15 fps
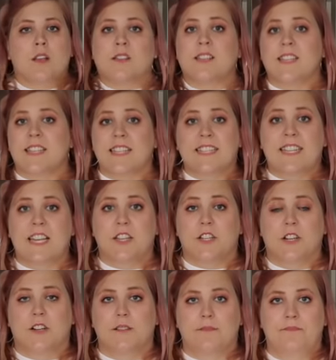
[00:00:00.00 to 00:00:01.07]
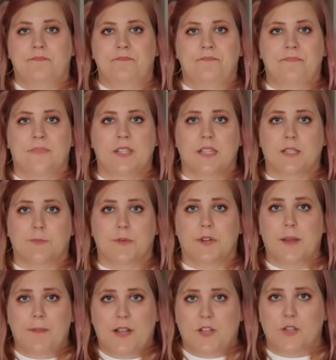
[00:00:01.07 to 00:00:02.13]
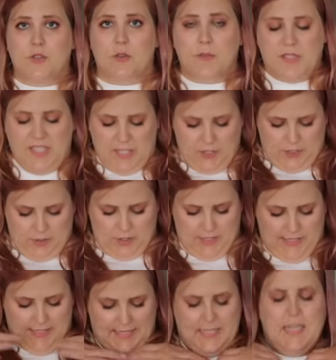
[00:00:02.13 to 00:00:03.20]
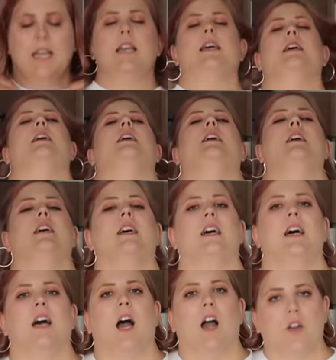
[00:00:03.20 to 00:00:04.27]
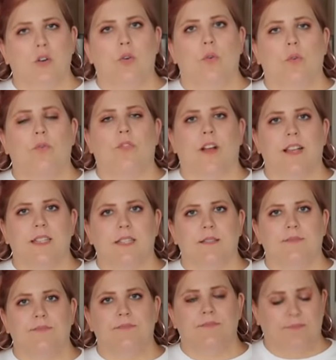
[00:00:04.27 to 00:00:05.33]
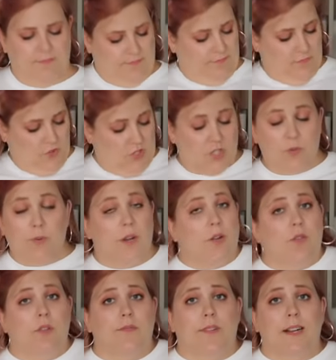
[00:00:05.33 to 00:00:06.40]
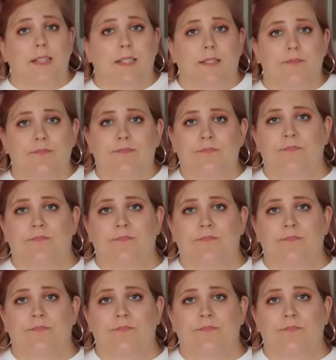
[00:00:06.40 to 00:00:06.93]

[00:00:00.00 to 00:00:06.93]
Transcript: So this is a t-shirt. It's pretty much a normal t-shirt, just a cool phrase. Just a real cool phrase.